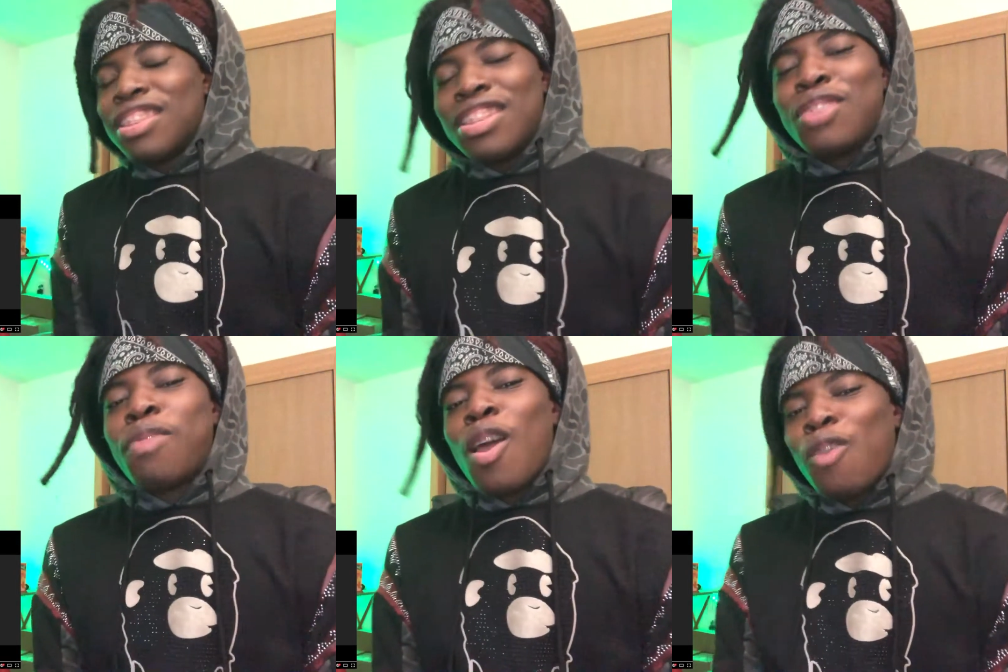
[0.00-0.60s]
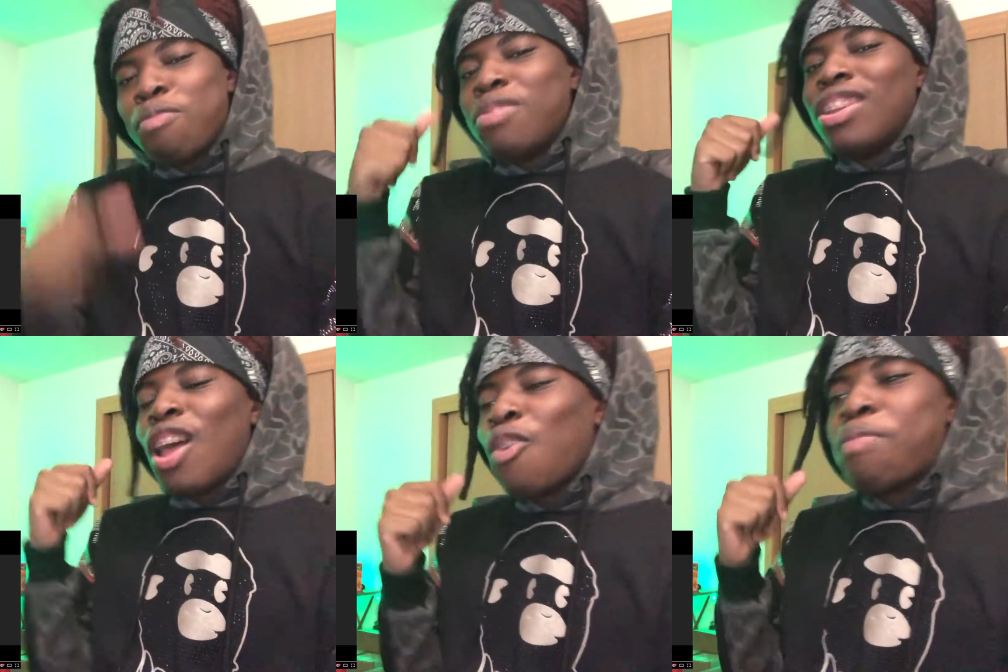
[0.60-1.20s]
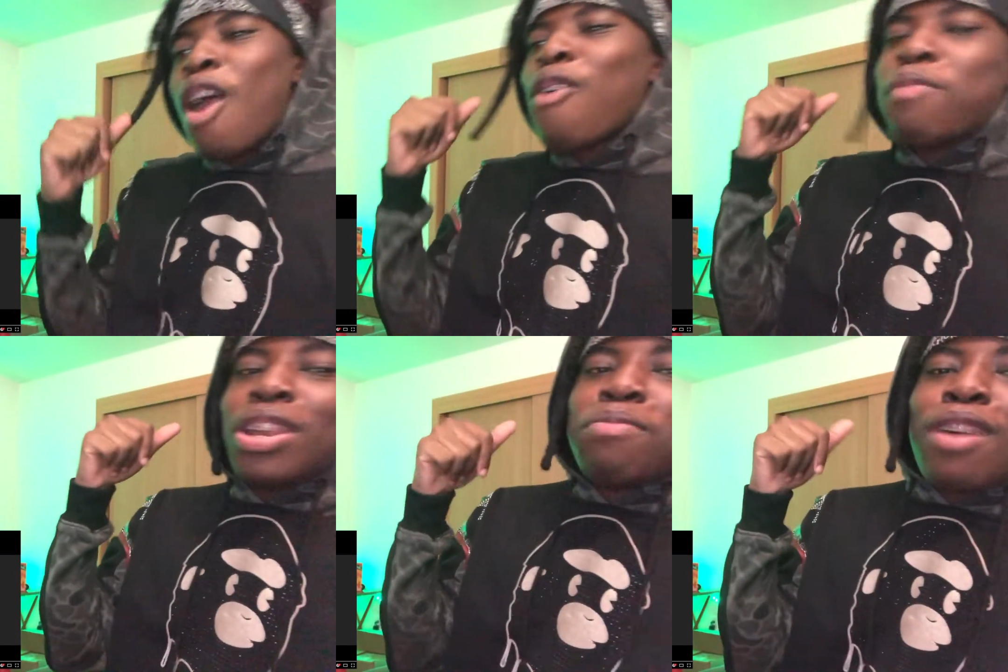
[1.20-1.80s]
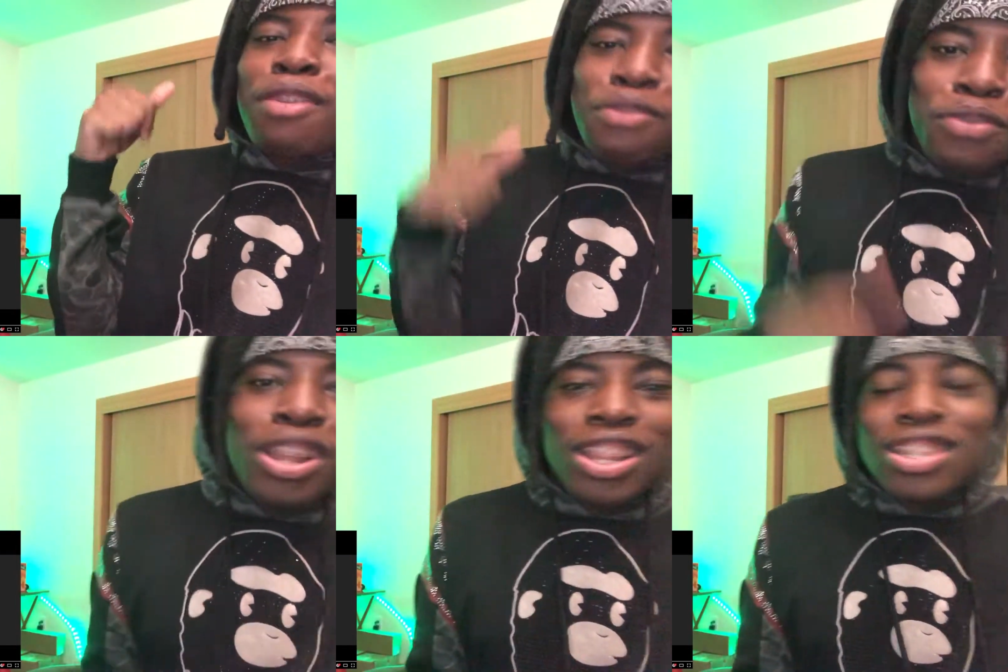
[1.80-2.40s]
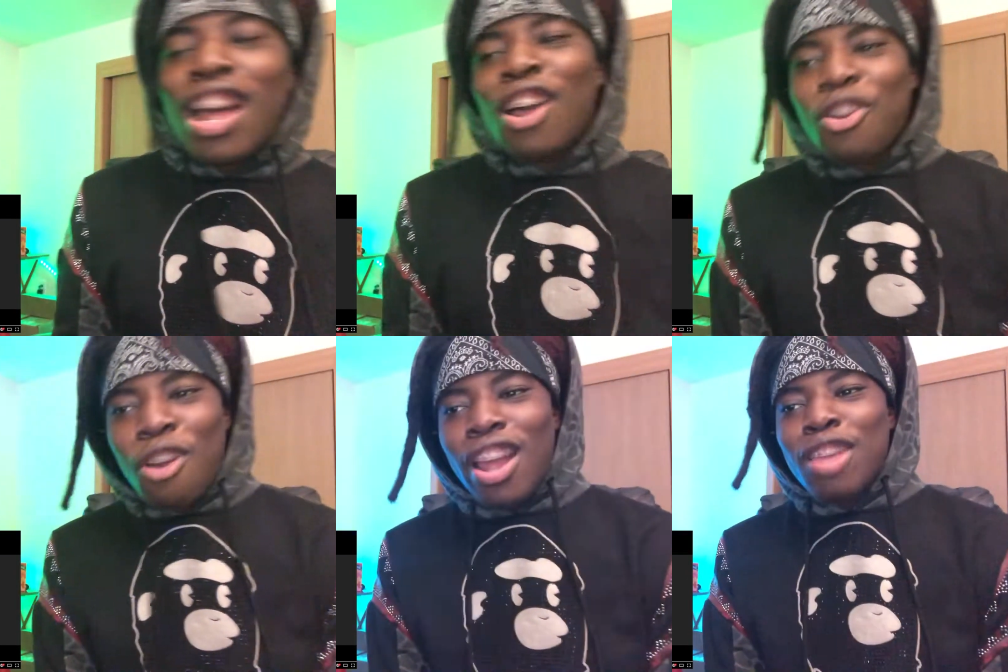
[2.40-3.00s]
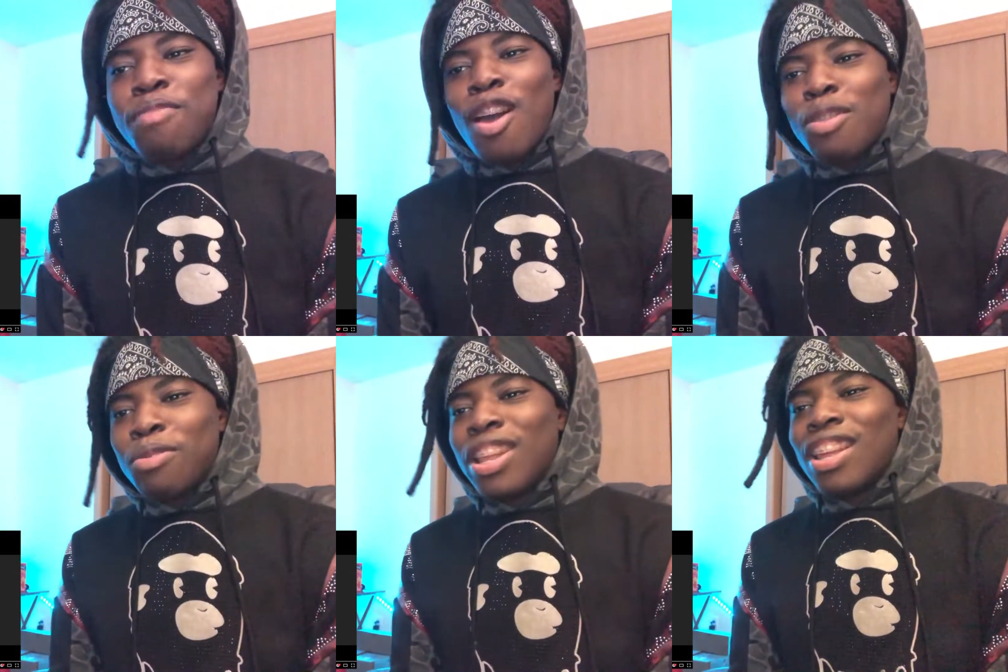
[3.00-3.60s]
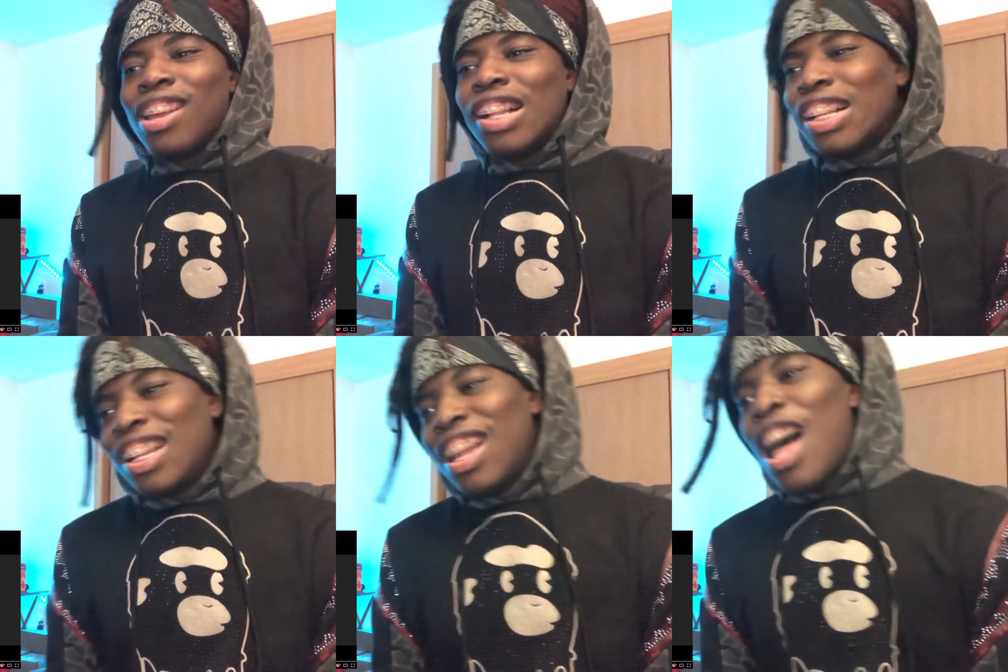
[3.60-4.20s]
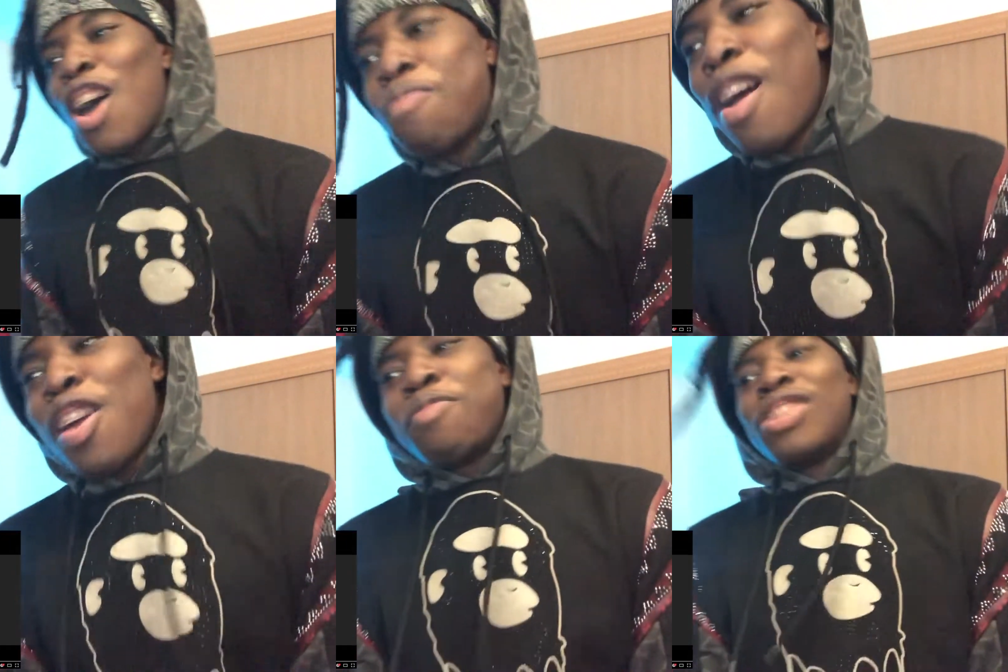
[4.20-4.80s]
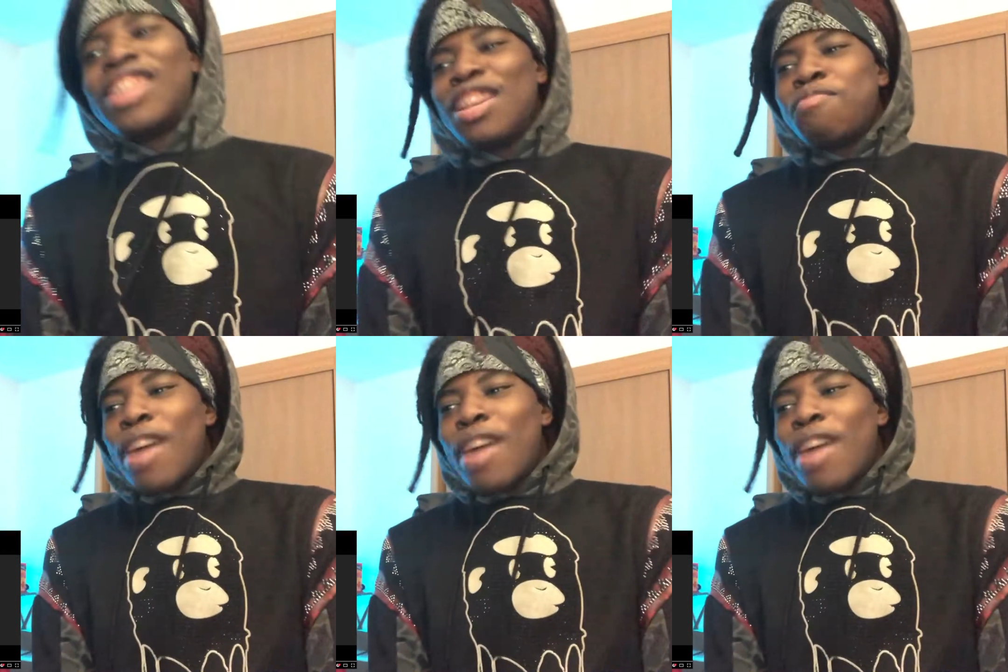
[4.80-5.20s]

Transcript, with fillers: this probably would have been, I probably would have been in my feelings, not crying about it. Like, I would probably been sitting